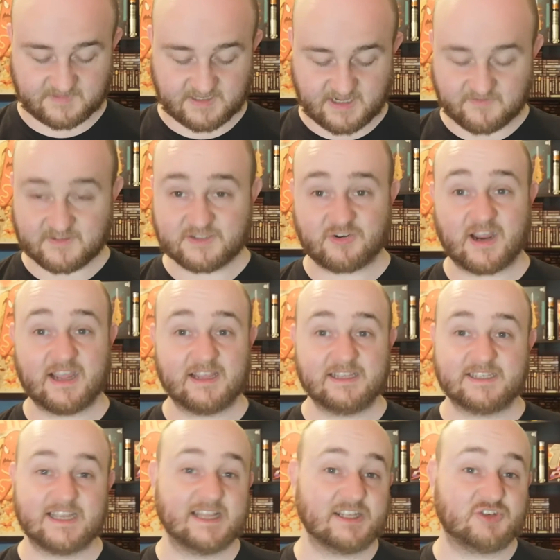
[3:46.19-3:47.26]
He
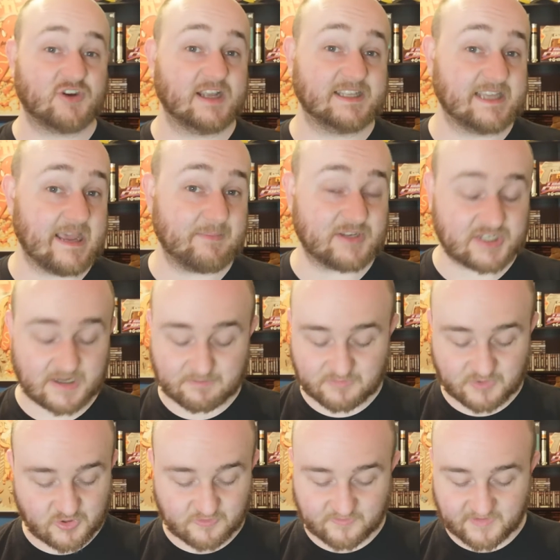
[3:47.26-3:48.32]
said he tried to get me some,
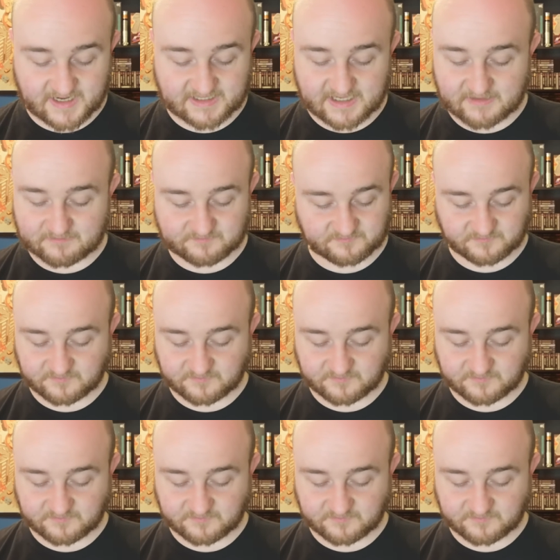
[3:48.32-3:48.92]
couldn't find it.